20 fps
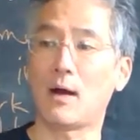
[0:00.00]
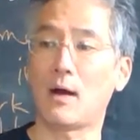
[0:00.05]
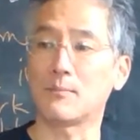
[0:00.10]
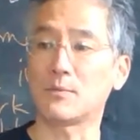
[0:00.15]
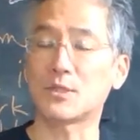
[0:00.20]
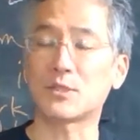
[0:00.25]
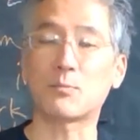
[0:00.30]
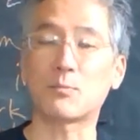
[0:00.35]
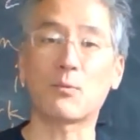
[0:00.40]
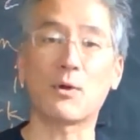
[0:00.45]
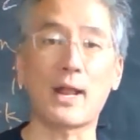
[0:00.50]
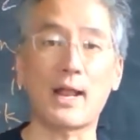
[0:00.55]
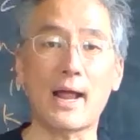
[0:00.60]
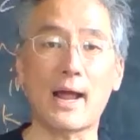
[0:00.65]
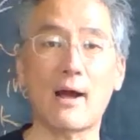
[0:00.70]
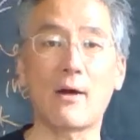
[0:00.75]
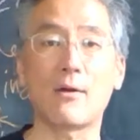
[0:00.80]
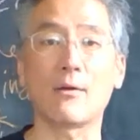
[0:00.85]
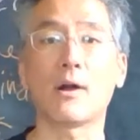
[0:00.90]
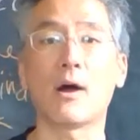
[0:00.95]
spread
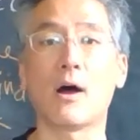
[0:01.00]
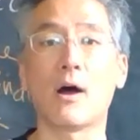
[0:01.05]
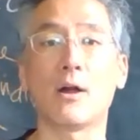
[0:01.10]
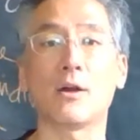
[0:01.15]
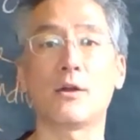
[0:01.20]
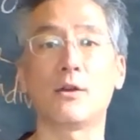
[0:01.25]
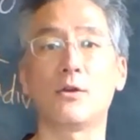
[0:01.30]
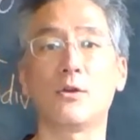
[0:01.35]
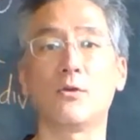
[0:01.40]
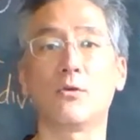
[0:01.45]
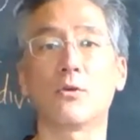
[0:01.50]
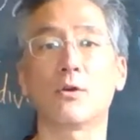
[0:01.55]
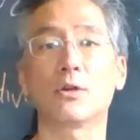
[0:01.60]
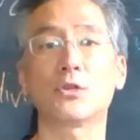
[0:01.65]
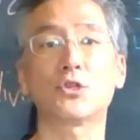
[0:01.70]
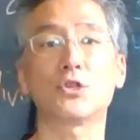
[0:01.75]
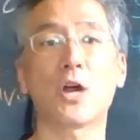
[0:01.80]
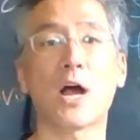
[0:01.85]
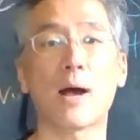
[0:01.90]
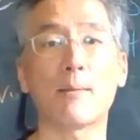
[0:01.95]
out on your
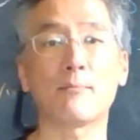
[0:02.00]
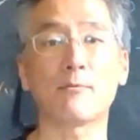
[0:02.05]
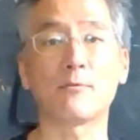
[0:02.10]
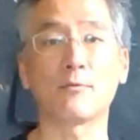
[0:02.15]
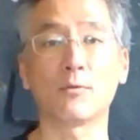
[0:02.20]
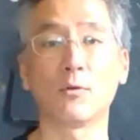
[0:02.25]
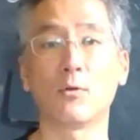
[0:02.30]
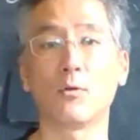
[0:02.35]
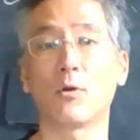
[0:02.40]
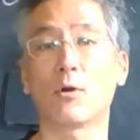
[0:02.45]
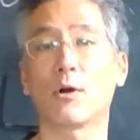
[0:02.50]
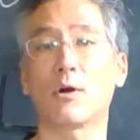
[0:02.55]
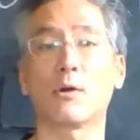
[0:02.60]
shop floor,